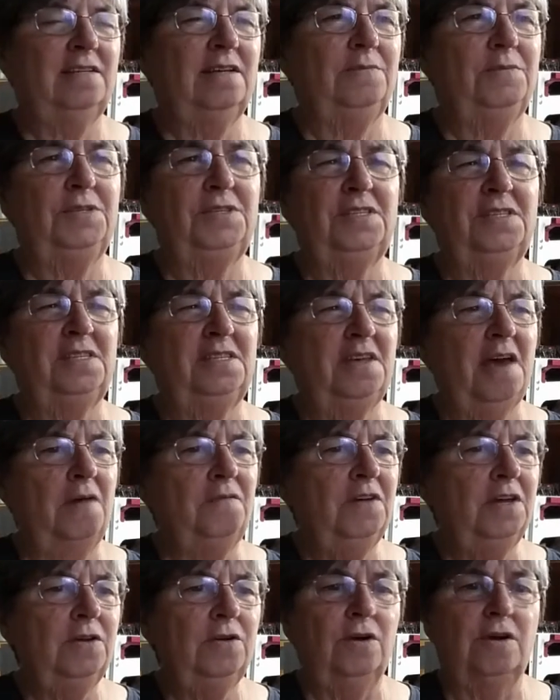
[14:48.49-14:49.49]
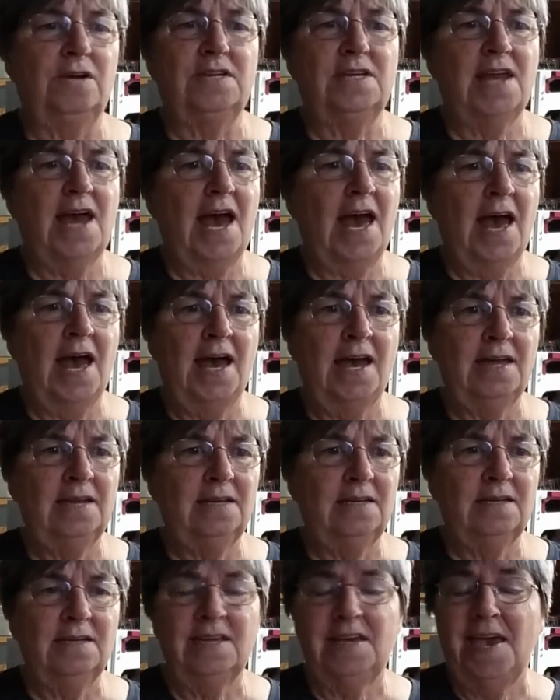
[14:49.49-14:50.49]
it was seven or
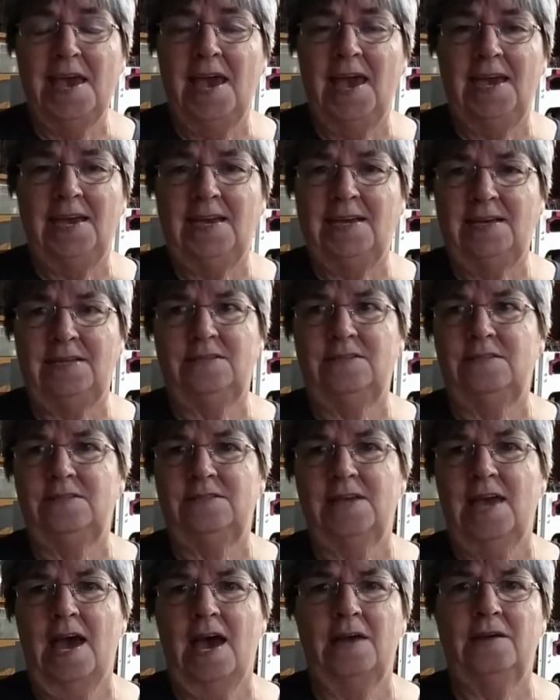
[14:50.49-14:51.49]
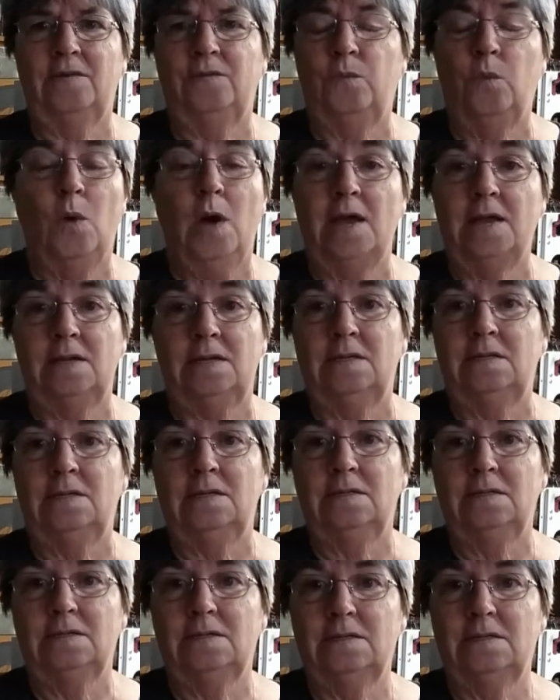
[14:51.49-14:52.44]
nine canes out of one